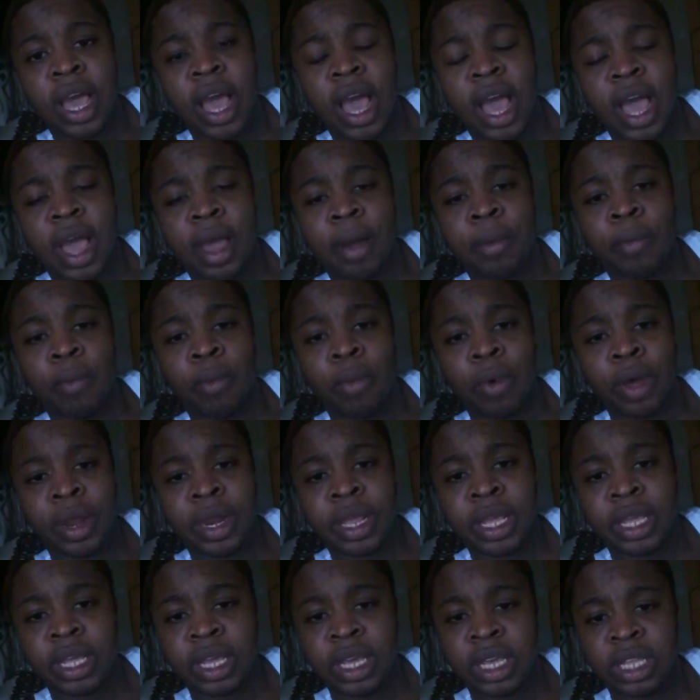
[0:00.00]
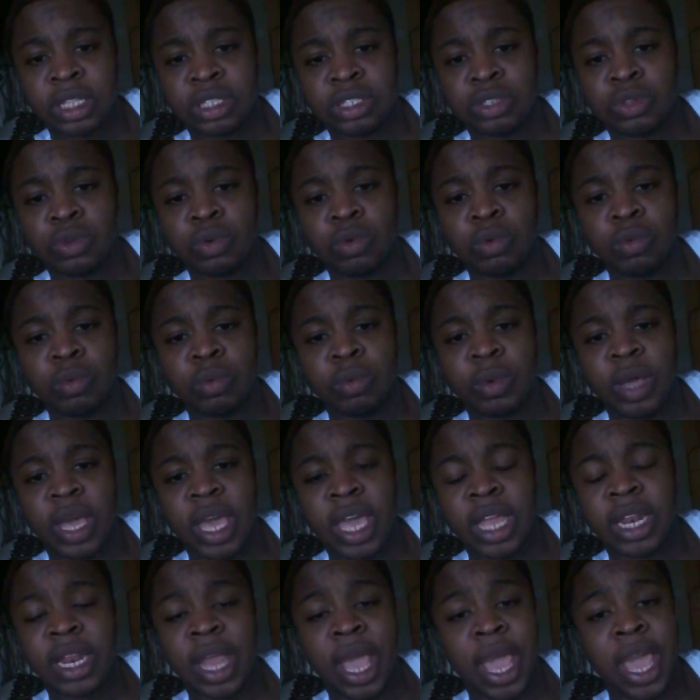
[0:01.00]
I wanted it to
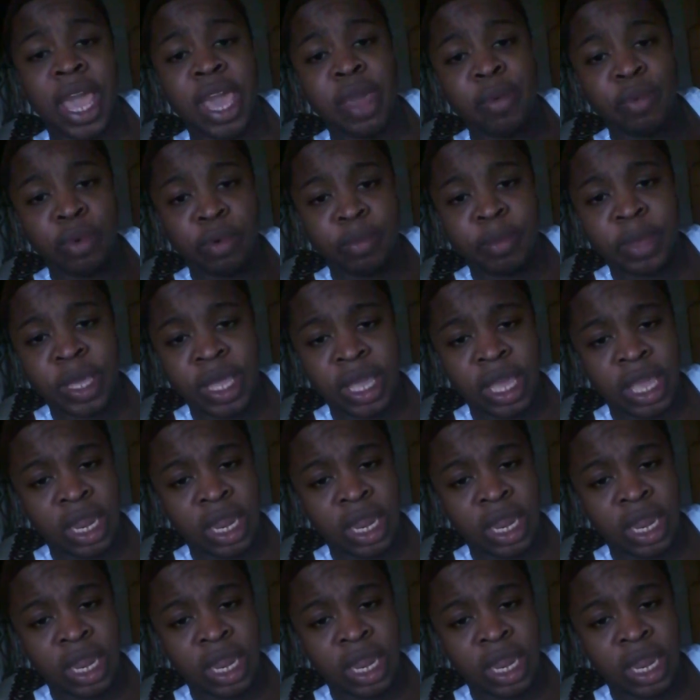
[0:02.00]
enable me